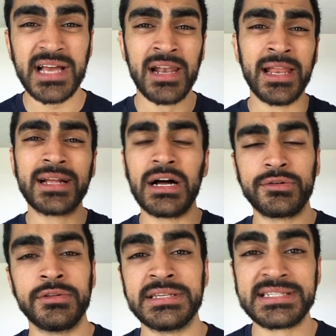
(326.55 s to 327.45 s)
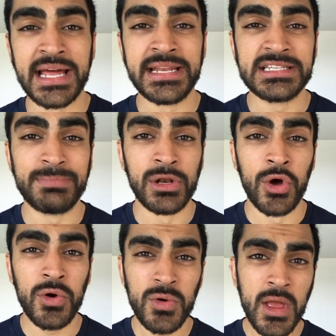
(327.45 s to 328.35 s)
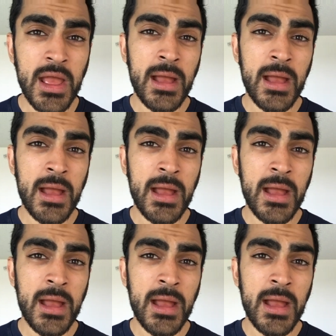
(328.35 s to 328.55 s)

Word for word: I'll link out to the studies below.